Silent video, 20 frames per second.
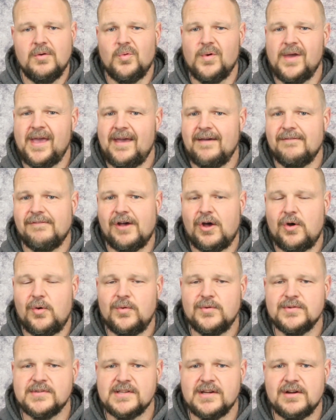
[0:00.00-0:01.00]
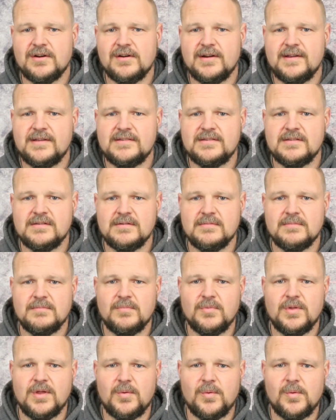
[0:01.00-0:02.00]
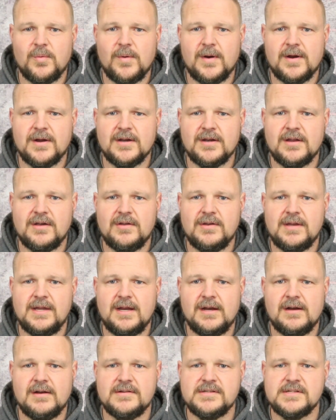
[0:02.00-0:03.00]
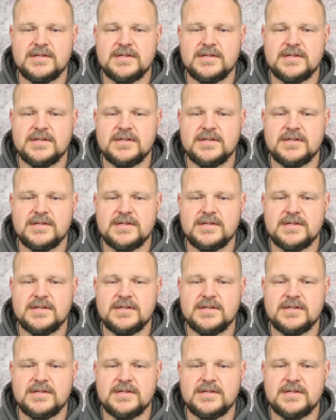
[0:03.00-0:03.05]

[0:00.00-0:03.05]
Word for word: We have a whole series that we're working on here.